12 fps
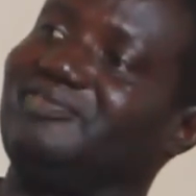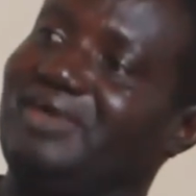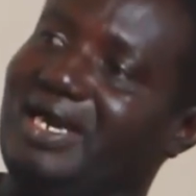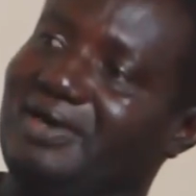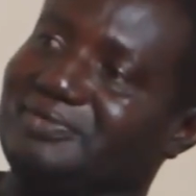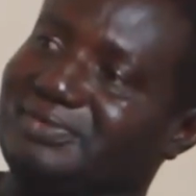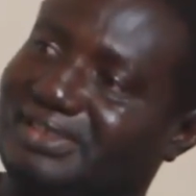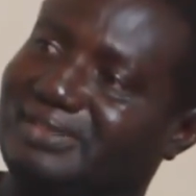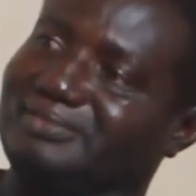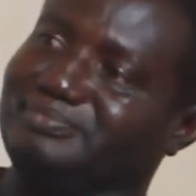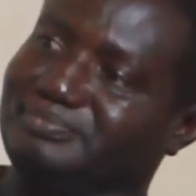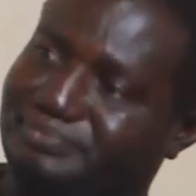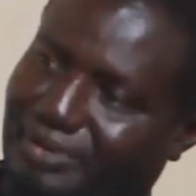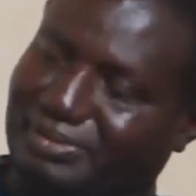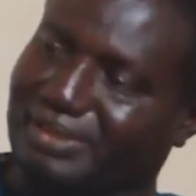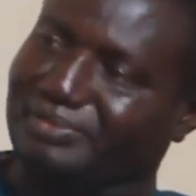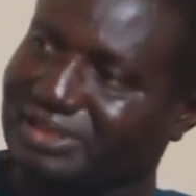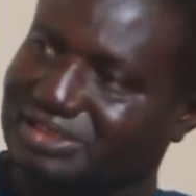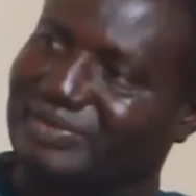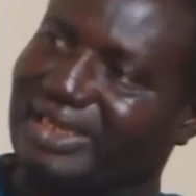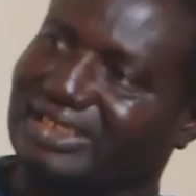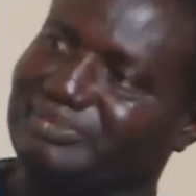of how the public monies were